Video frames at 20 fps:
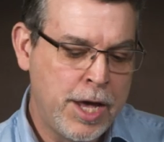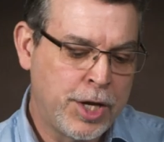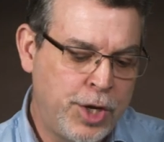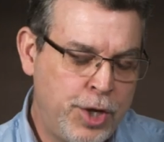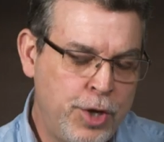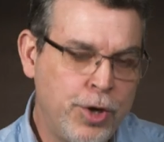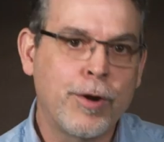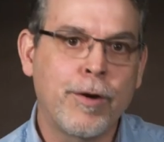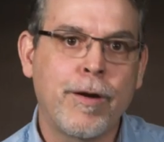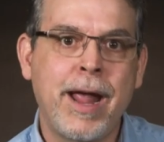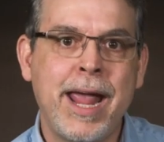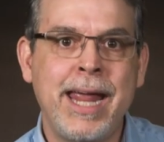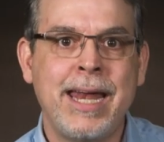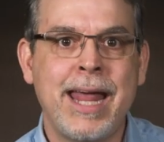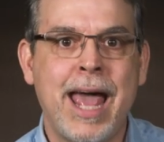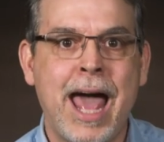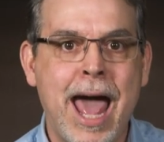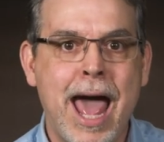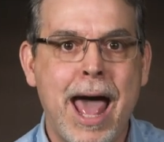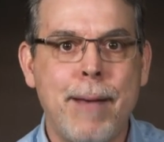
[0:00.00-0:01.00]
curate
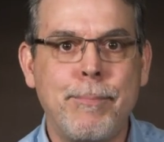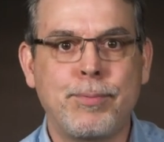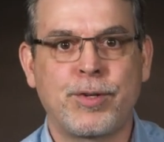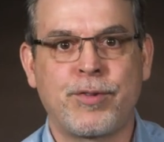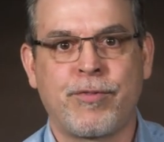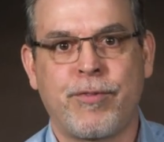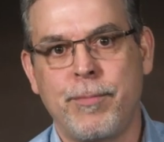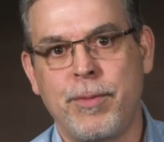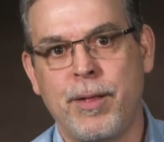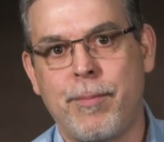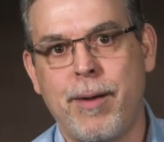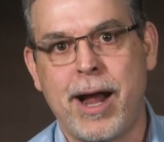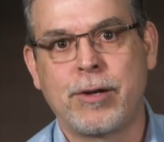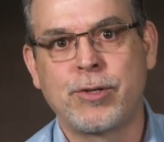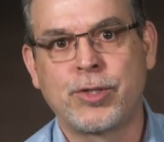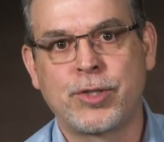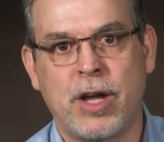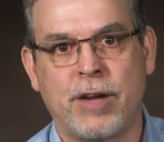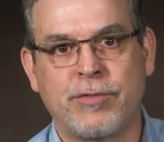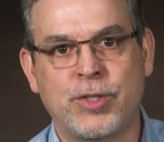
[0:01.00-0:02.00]
apps from the
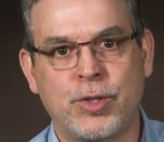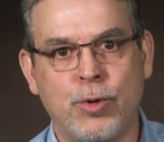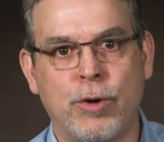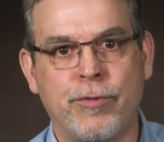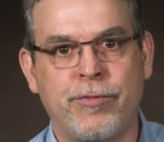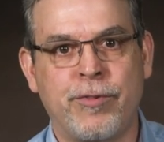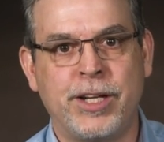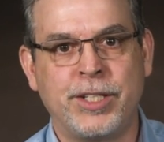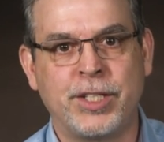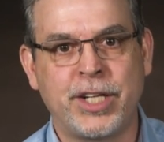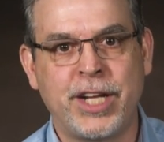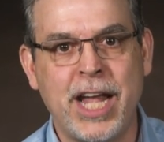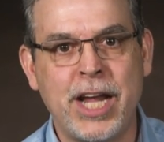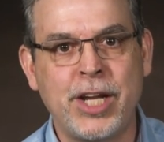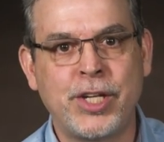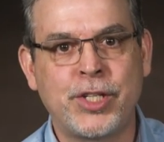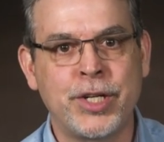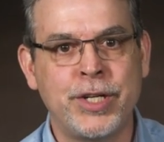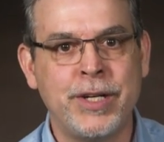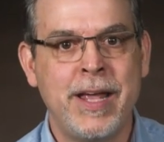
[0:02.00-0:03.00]
Microsoft Store for
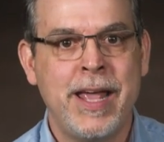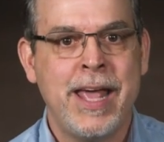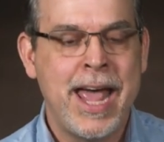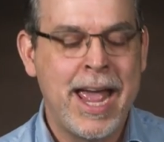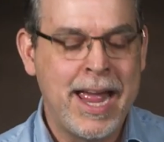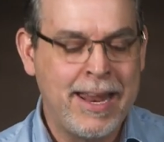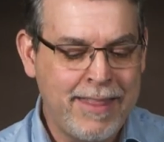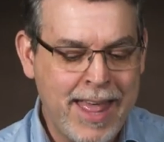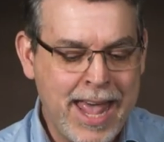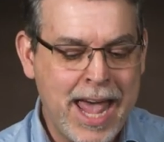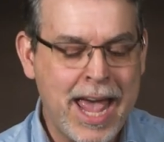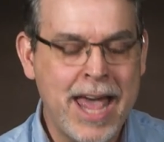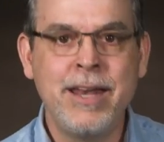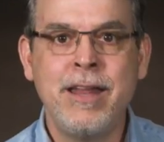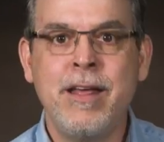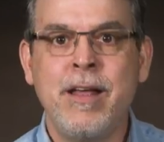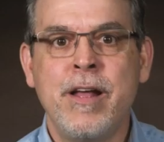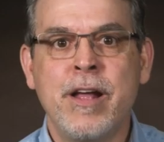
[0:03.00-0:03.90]
Education, and then